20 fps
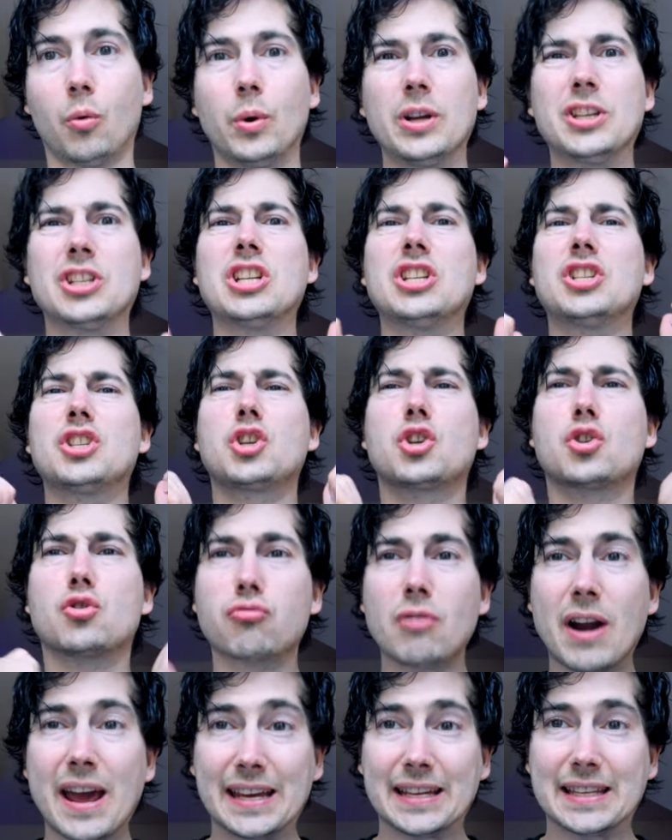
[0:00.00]
which is
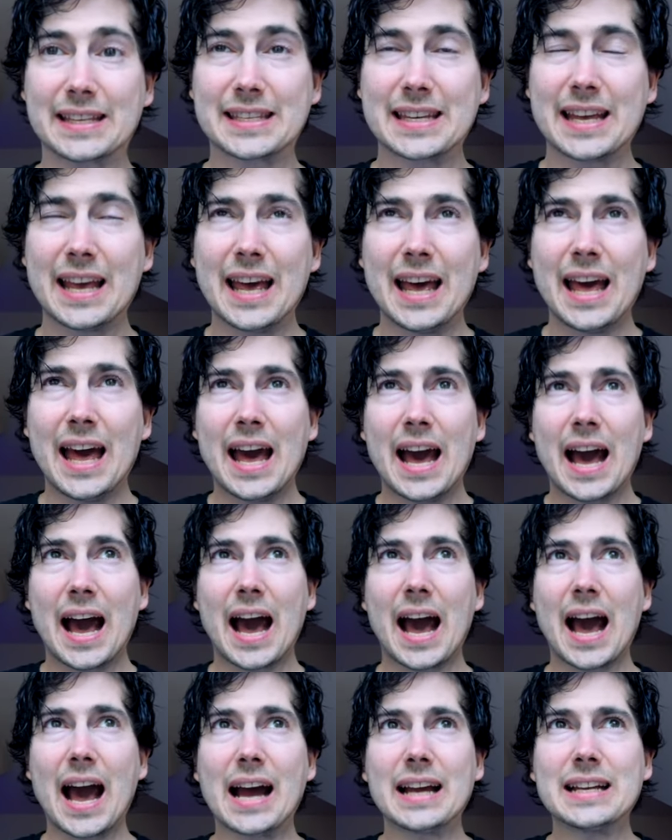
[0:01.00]
great.
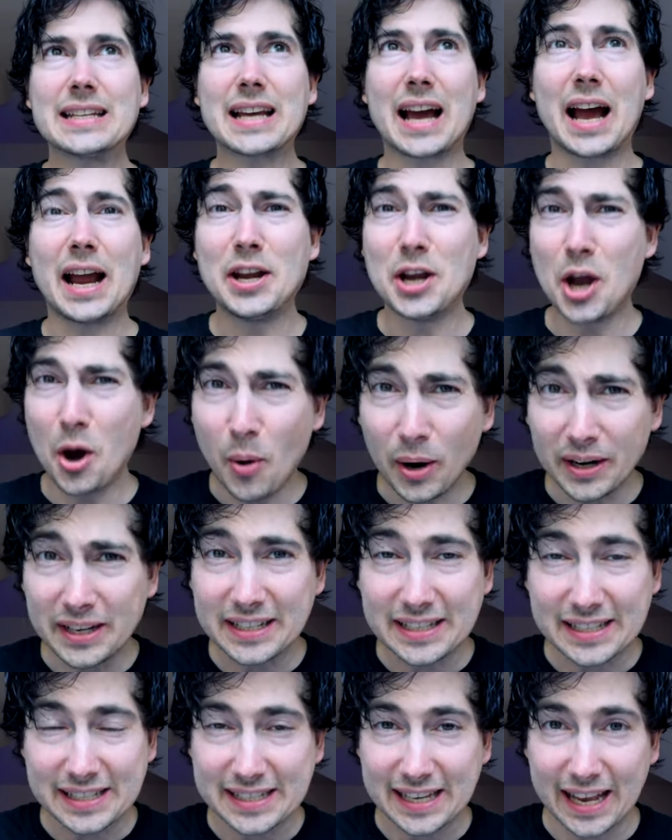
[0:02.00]
And I know I
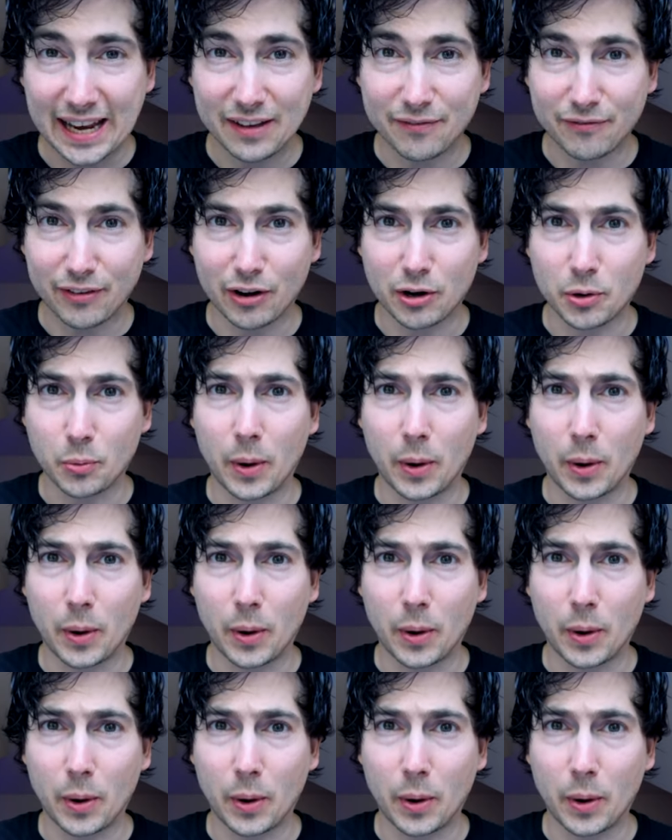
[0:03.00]
didn't sell it very